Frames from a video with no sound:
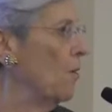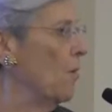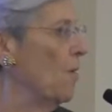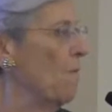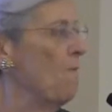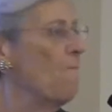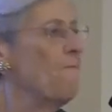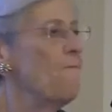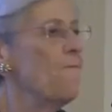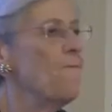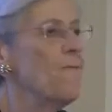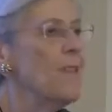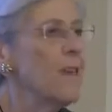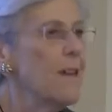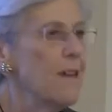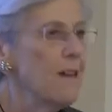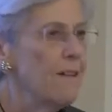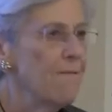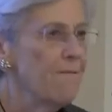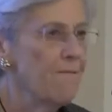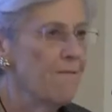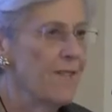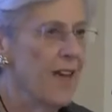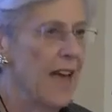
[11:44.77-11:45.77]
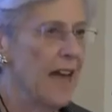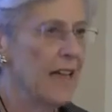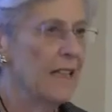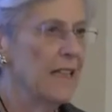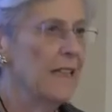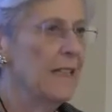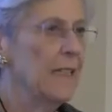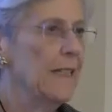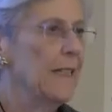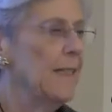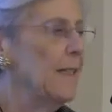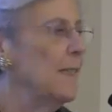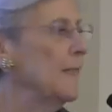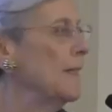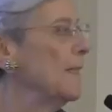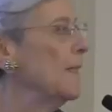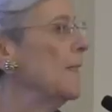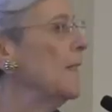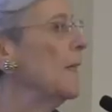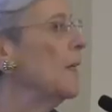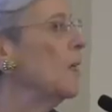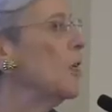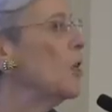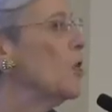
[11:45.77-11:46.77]
the fear factor, the
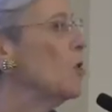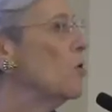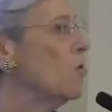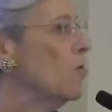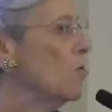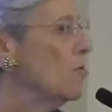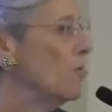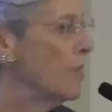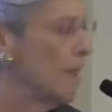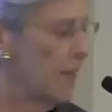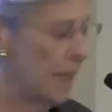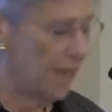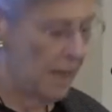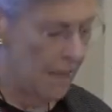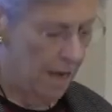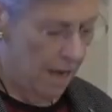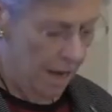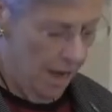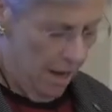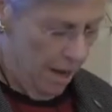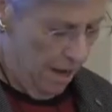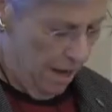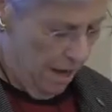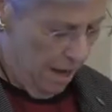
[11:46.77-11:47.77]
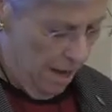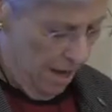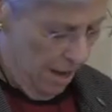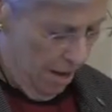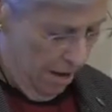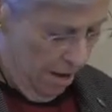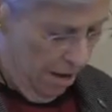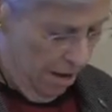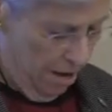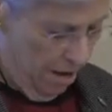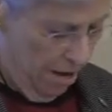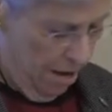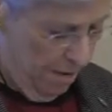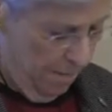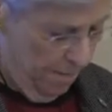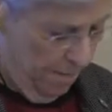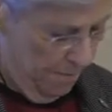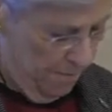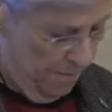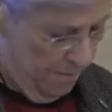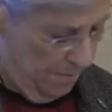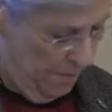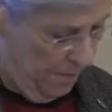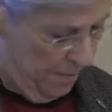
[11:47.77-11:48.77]
security.
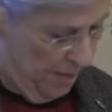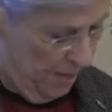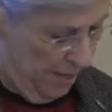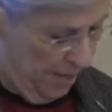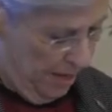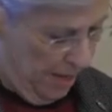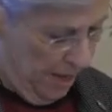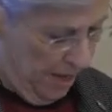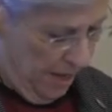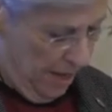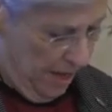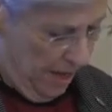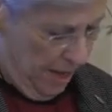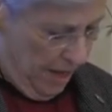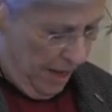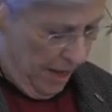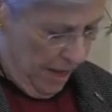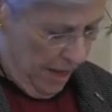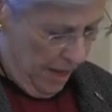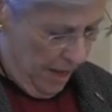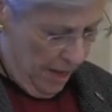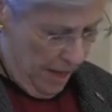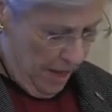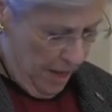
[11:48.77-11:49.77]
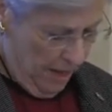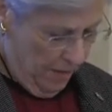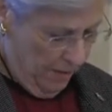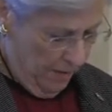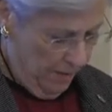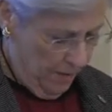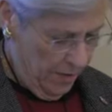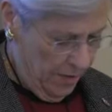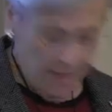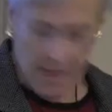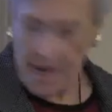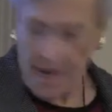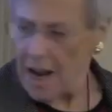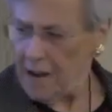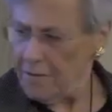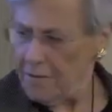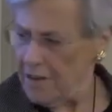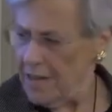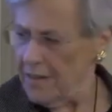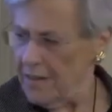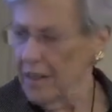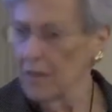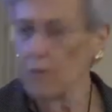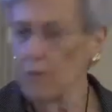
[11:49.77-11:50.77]
Did I
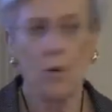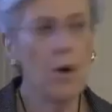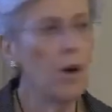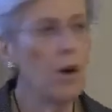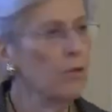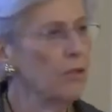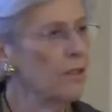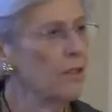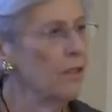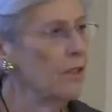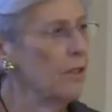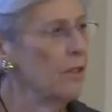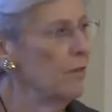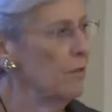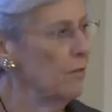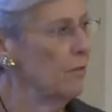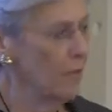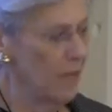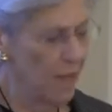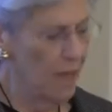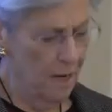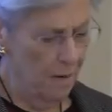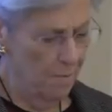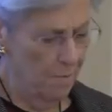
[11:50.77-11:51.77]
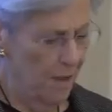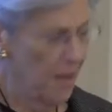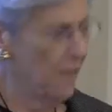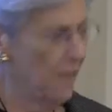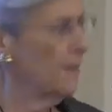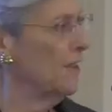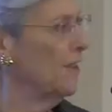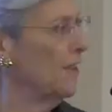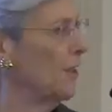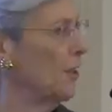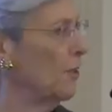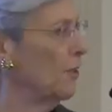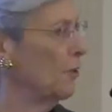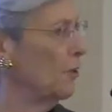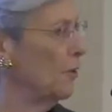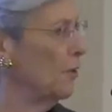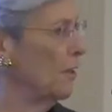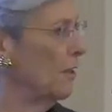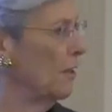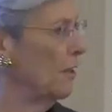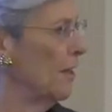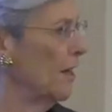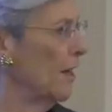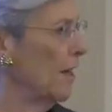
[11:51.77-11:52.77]
read the quote to you yet about
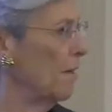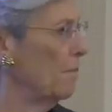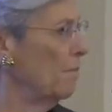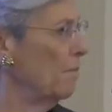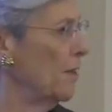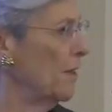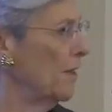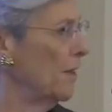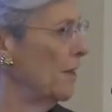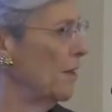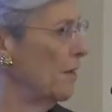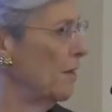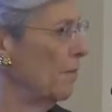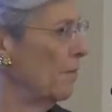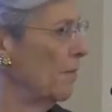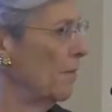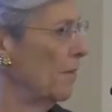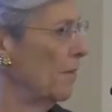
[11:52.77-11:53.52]
security that I picked up?